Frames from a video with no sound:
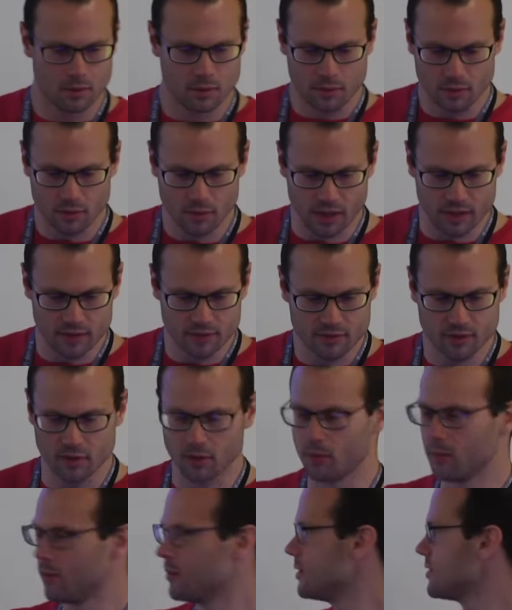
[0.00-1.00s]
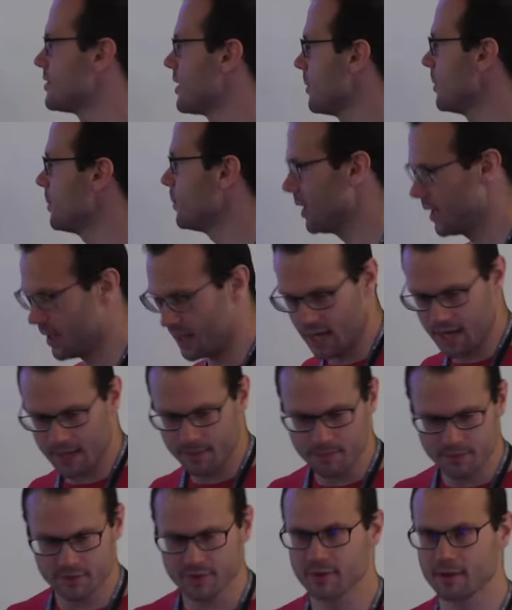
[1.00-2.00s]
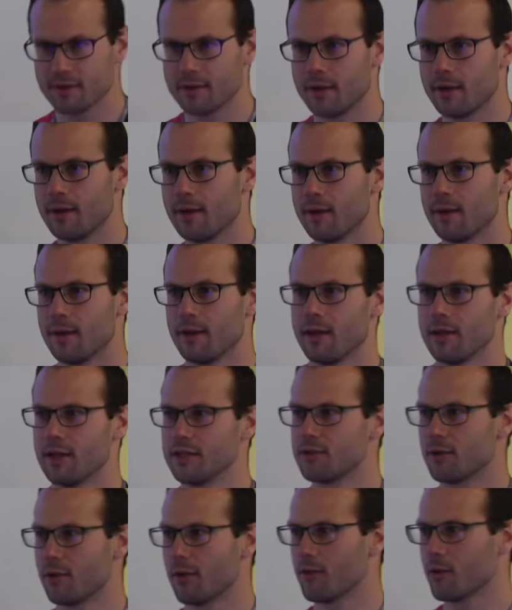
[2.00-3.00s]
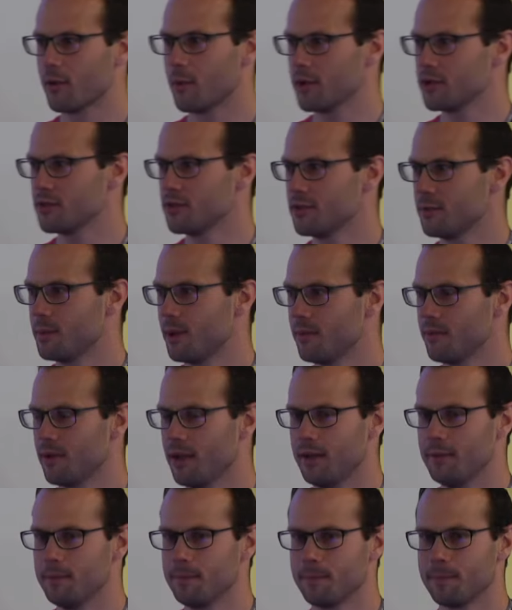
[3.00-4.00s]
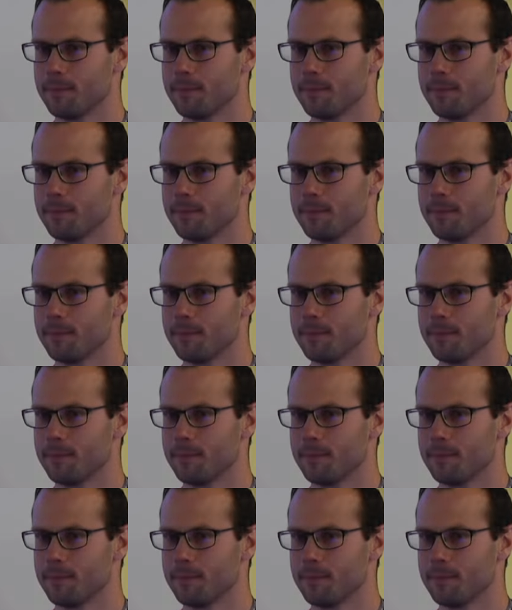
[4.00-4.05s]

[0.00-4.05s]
Okay, so it's time to play games, unless there are other questions about V8.